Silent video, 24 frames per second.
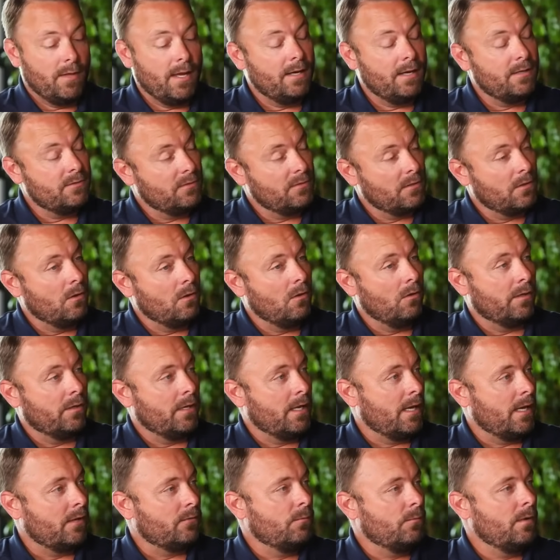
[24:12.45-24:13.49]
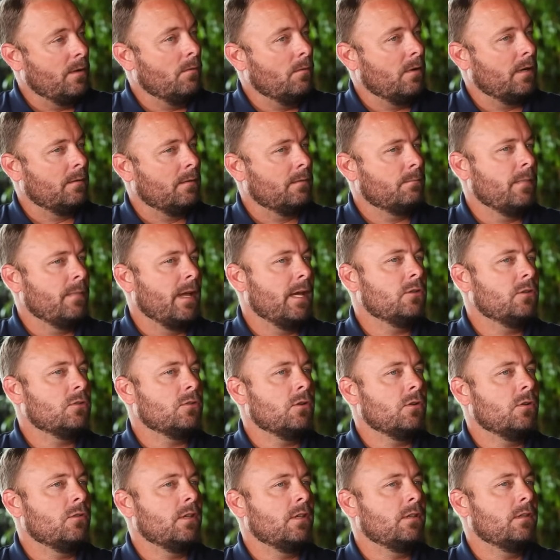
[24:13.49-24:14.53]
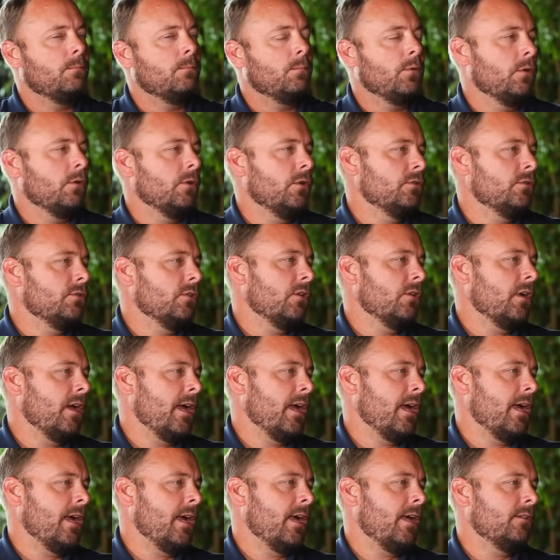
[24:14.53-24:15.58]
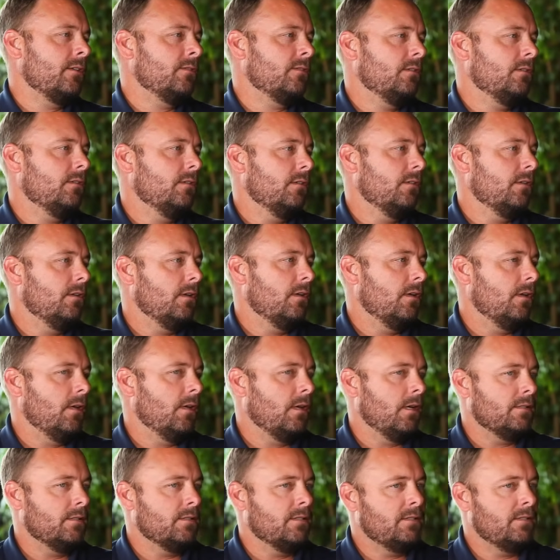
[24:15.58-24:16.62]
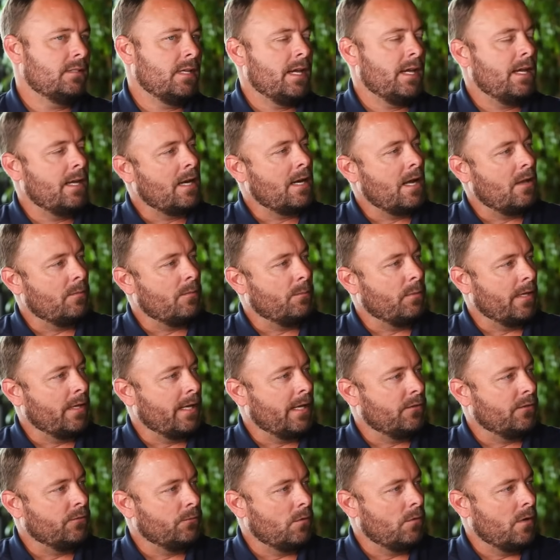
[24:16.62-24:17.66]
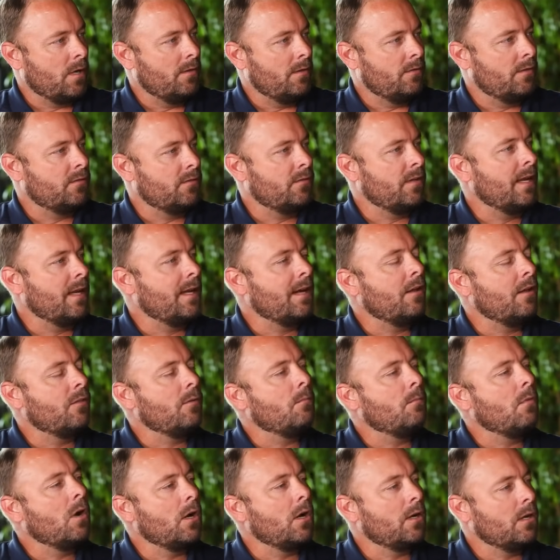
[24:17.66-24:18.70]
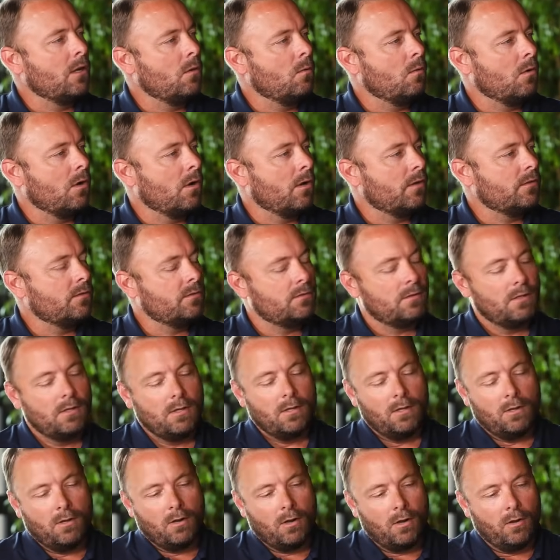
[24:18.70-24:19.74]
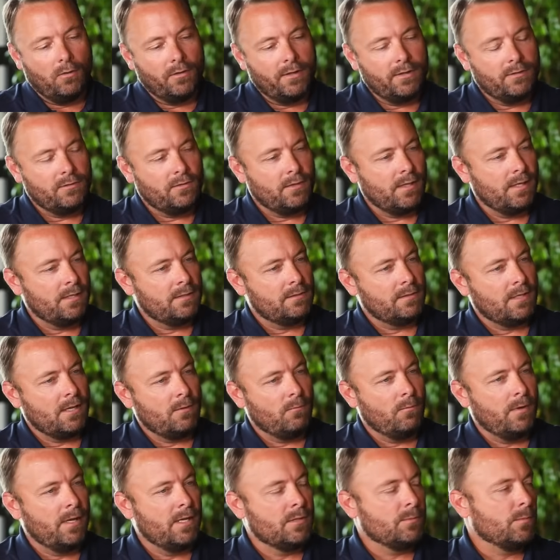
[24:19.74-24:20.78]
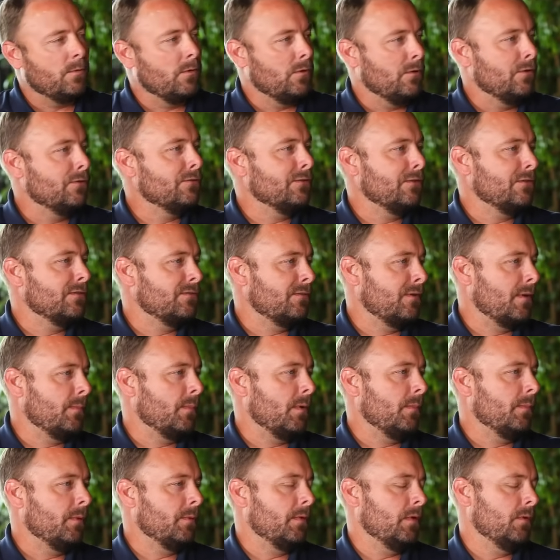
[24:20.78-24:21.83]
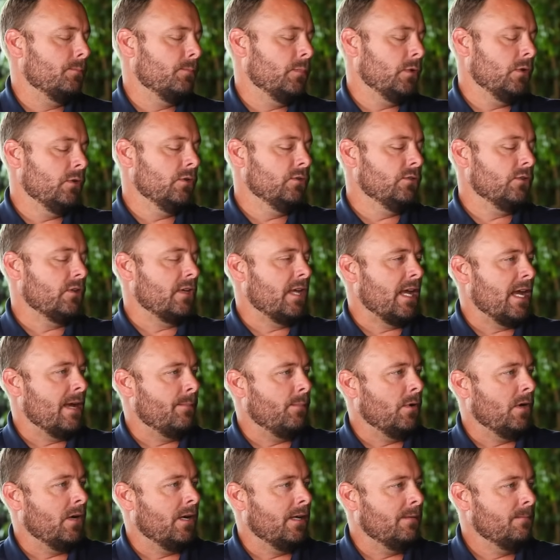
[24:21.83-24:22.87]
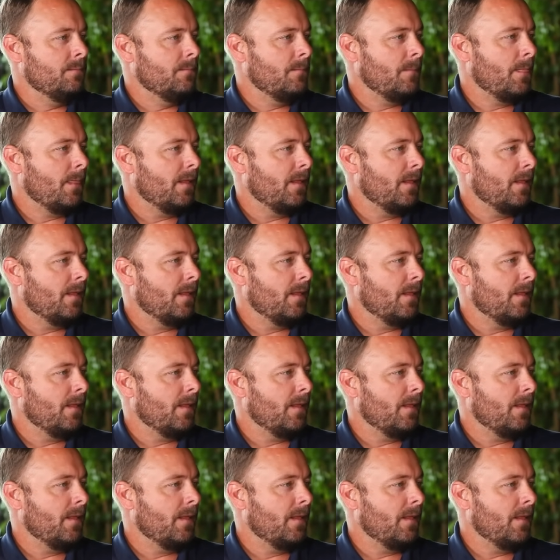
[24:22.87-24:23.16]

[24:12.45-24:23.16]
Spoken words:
That is the goal, yes. We want to make sure that the producer has a say in how the plants run, the say in how the market works. All these things that we as producers, when I put my producer cap on,